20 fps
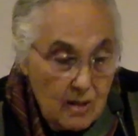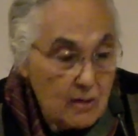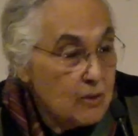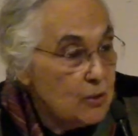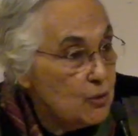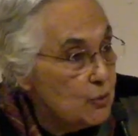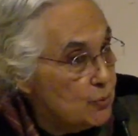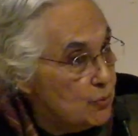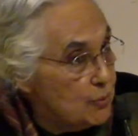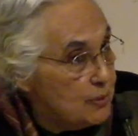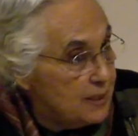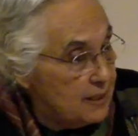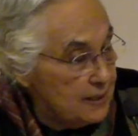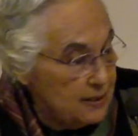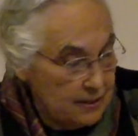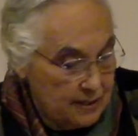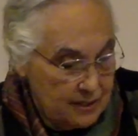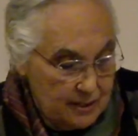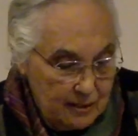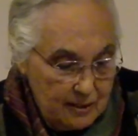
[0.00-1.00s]
New
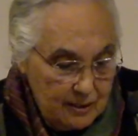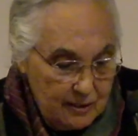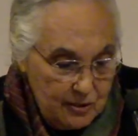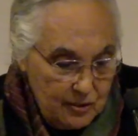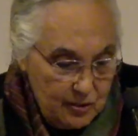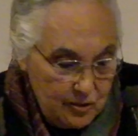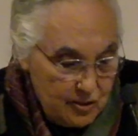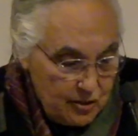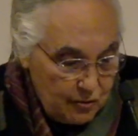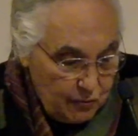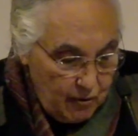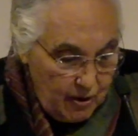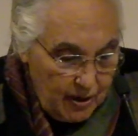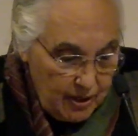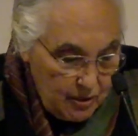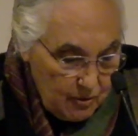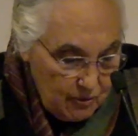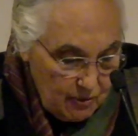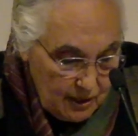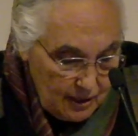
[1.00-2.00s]
deities
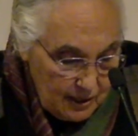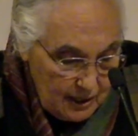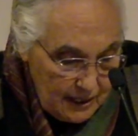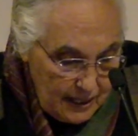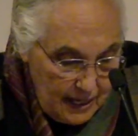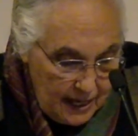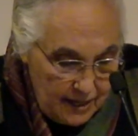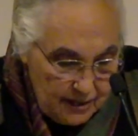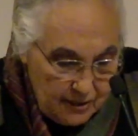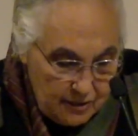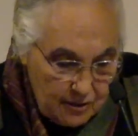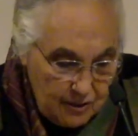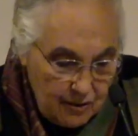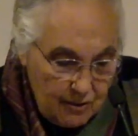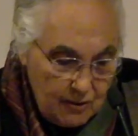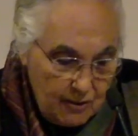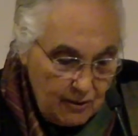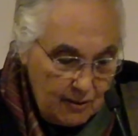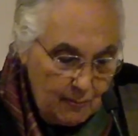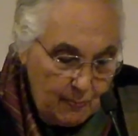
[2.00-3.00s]
regularly
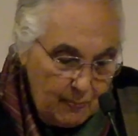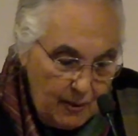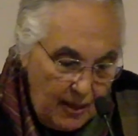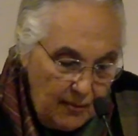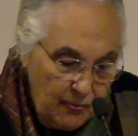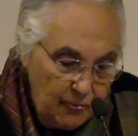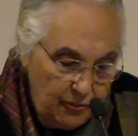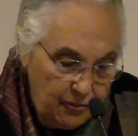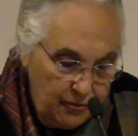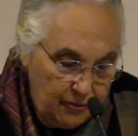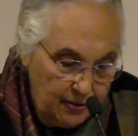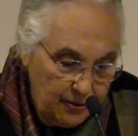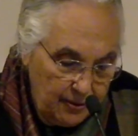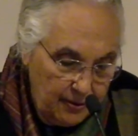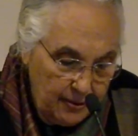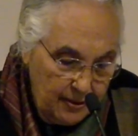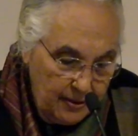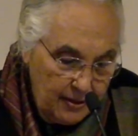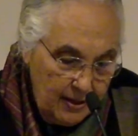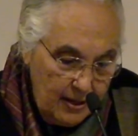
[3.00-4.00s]
entered the
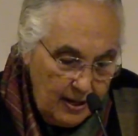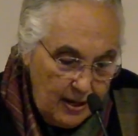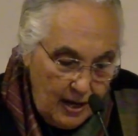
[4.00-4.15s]
pantheon,